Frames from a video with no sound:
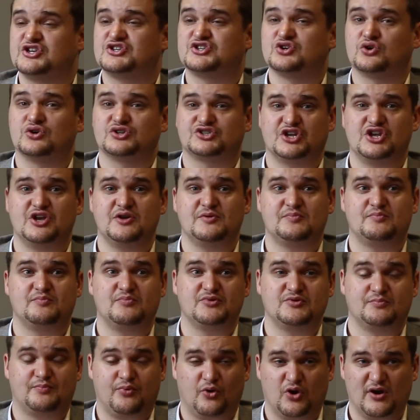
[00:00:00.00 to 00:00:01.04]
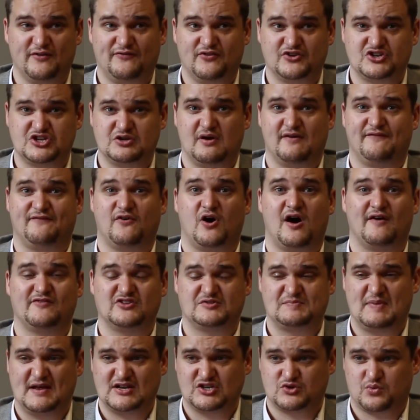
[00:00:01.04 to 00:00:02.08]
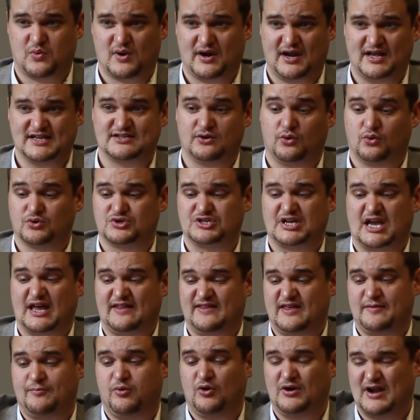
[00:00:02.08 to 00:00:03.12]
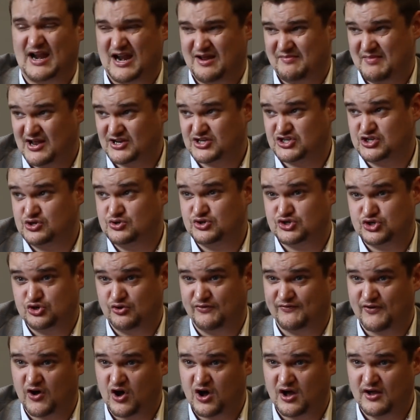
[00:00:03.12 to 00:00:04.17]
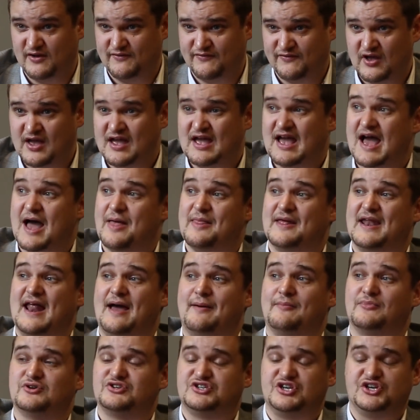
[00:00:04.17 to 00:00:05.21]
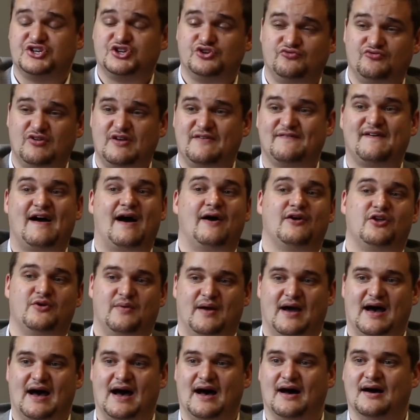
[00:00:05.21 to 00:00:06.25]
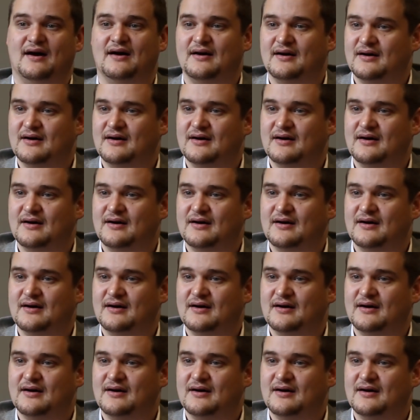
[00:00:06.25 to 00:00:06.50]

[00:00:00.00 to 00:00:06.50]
Yeah. So you bought it for 205. You spent 20. So altogether, you put down about 225. And then how much did you revalue it at?